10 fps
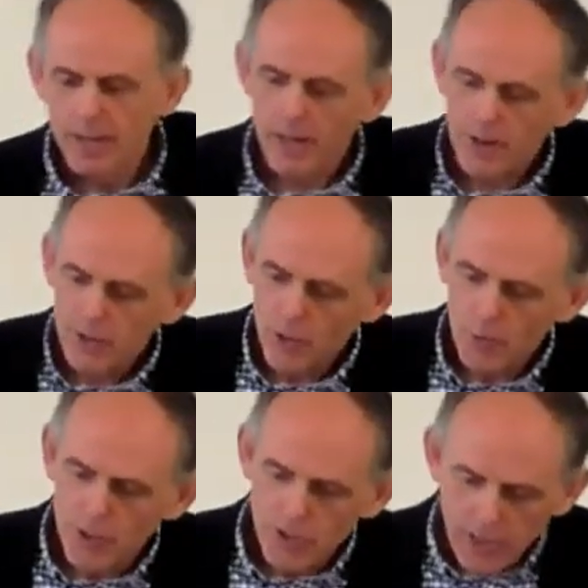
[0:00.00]
there is
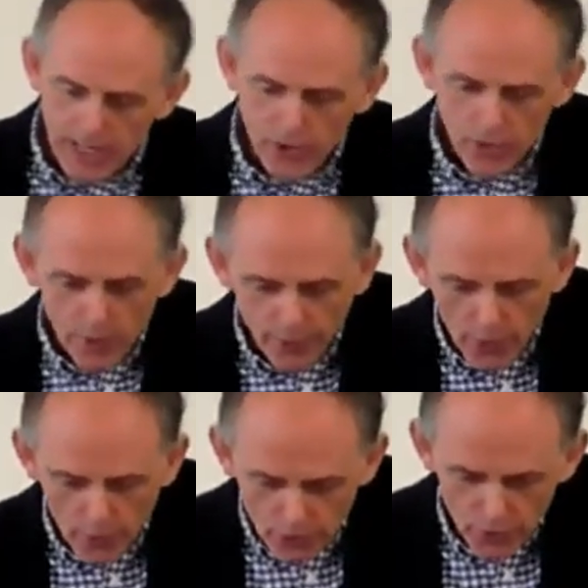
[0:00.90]
always the danger of
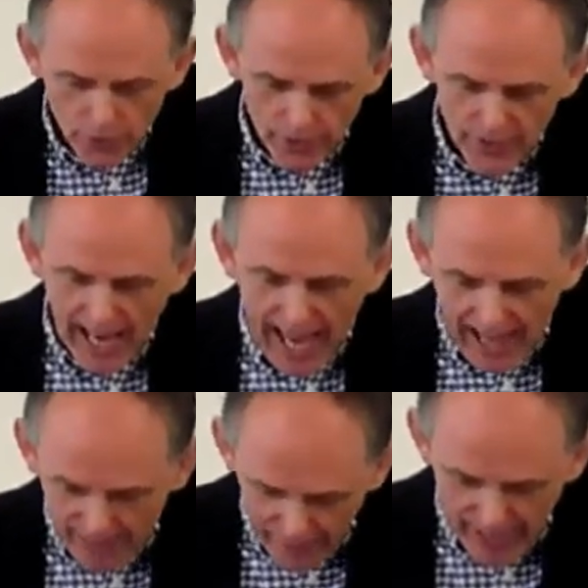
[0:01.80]
Christians
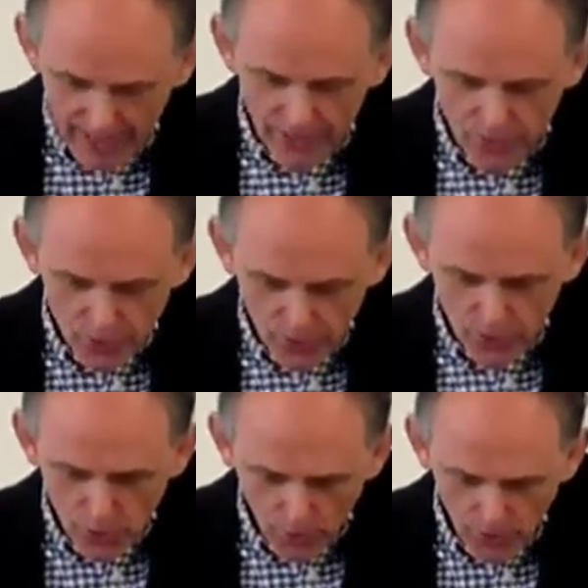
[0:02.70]
elevating
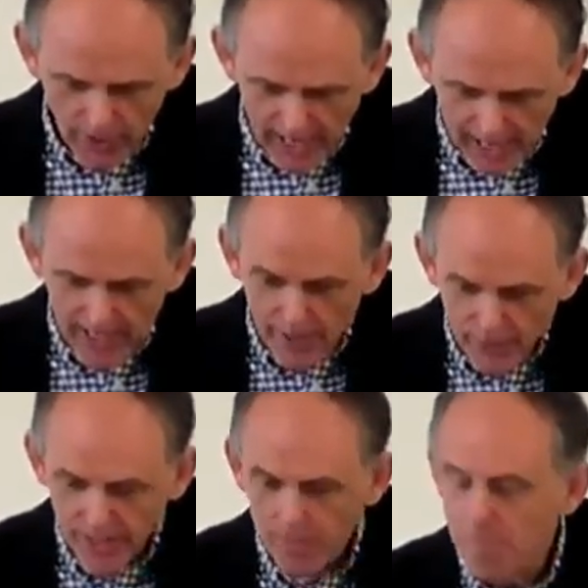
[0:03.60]
such godly and
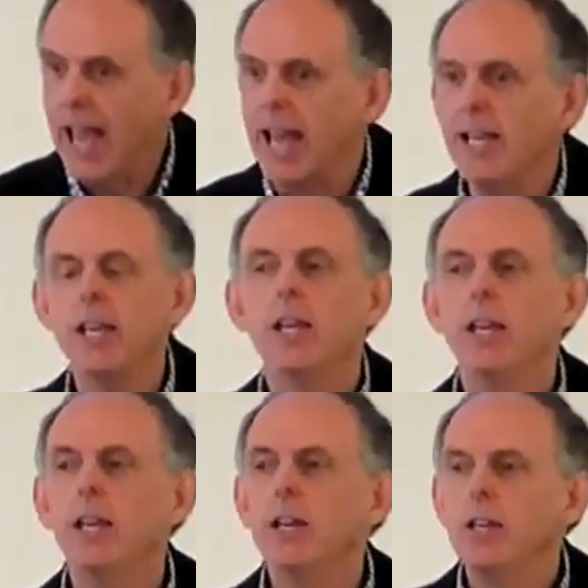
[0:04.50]
gifted men
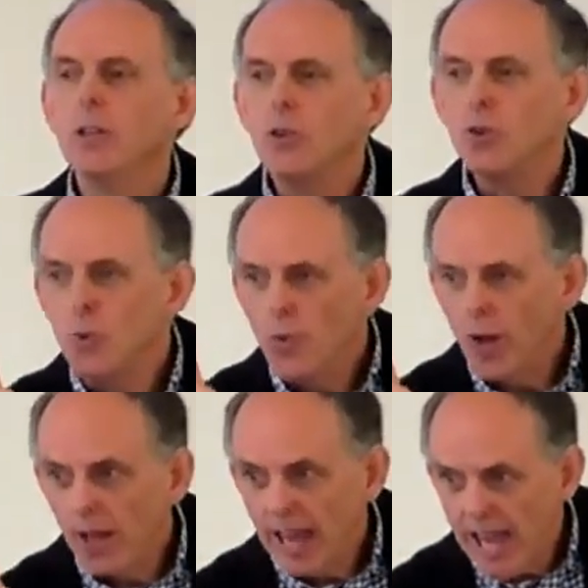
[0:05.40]
to
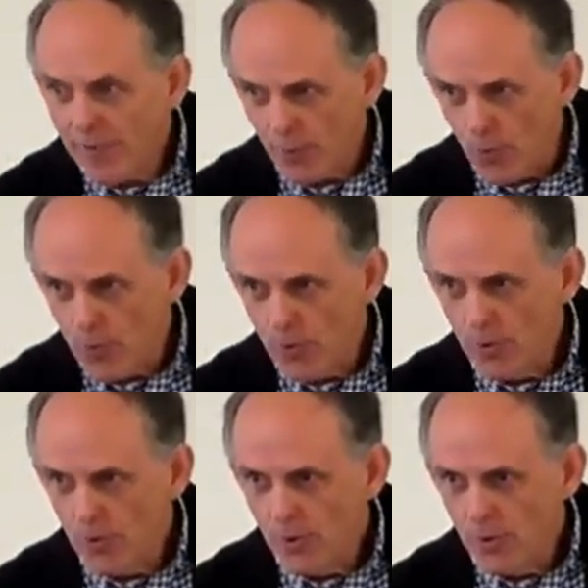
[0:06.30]
a level
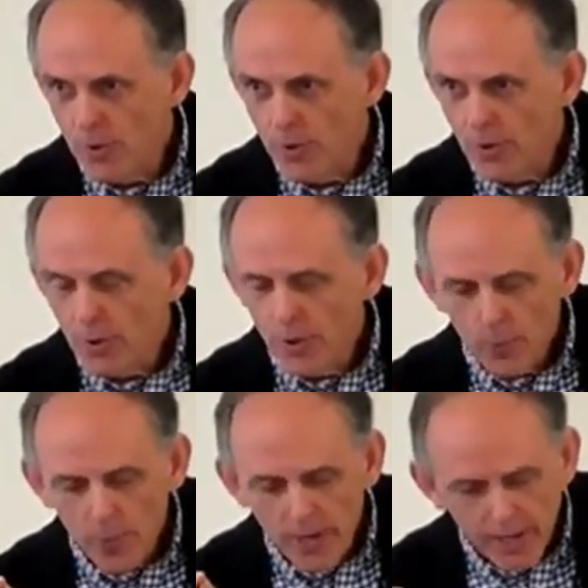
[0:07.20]

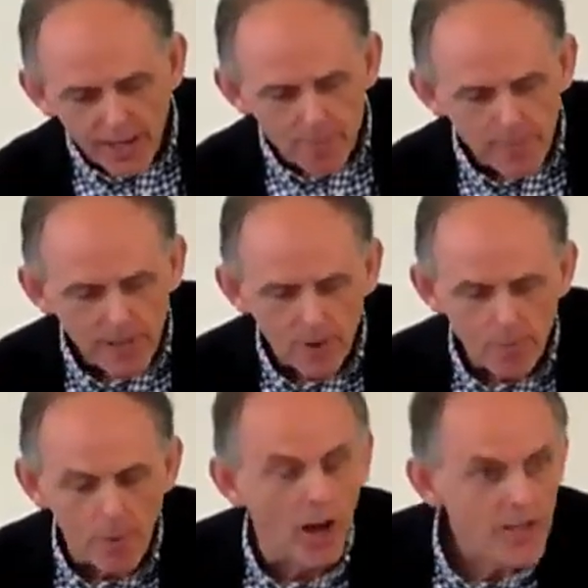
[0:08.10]
where it can
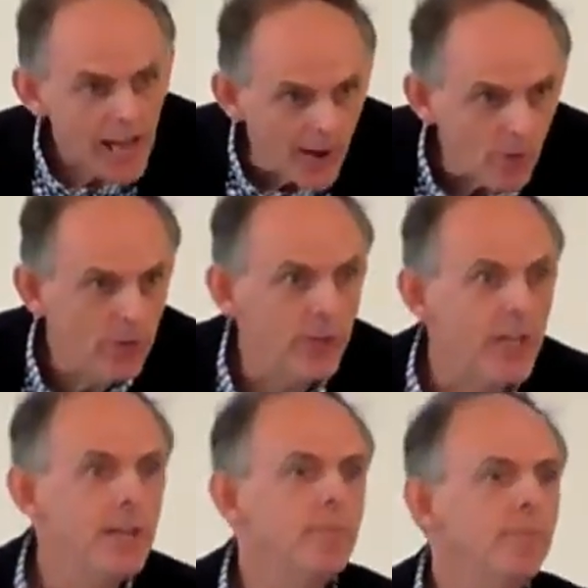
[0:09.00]
become unhealthy,